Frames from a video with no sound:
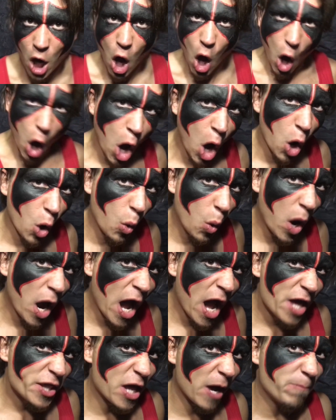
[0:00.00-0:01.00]
Who
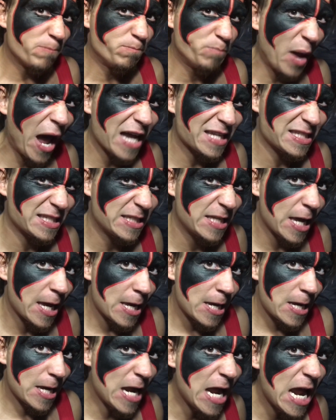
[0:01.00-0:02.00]
the best
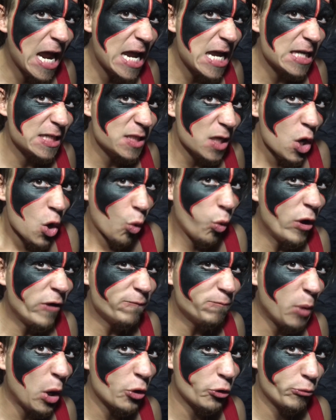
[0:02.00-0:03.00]
is. We've
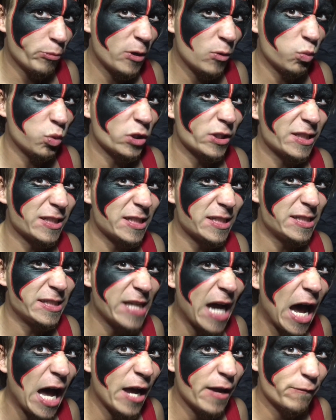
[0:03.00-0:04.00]
both been willing to
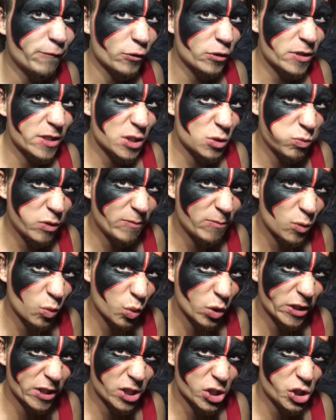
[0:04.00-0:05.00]
die for this. We've been
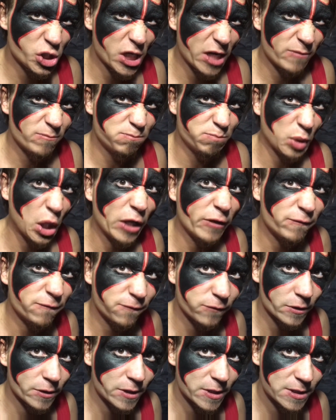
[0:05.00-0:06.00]
willing to shed blood
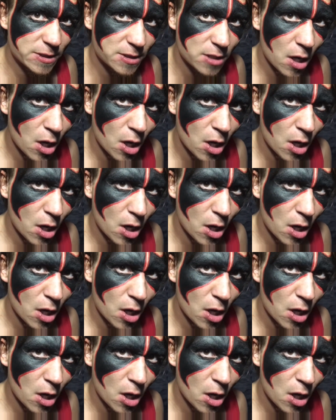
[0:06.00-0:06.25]
for this.